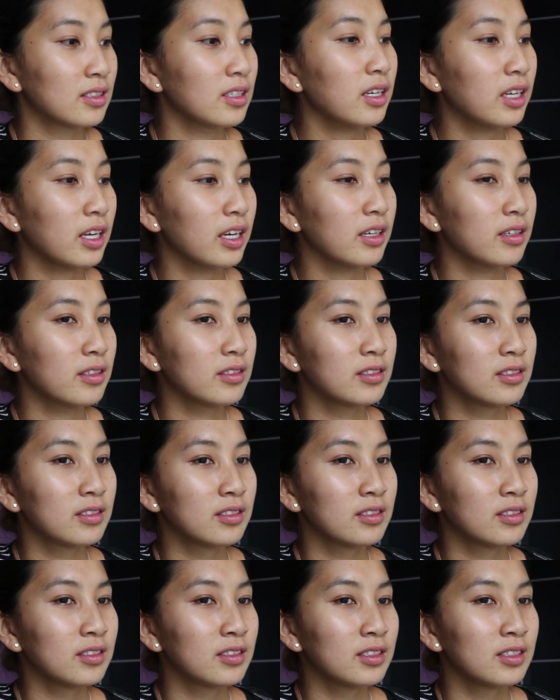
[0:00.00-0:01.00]
Okay,
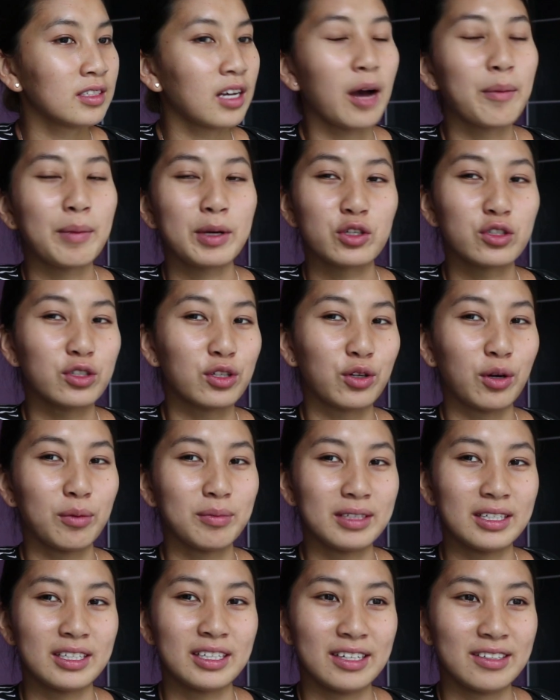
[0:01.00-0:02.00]
I'll make sure I'll
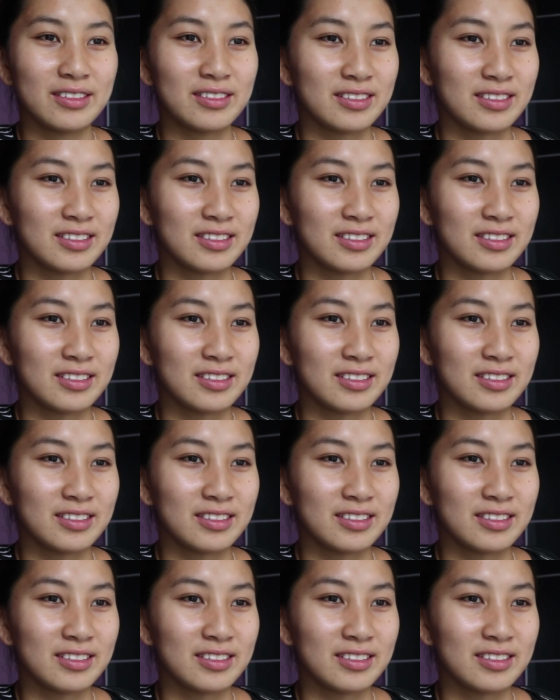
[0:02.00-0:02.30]
crop it out.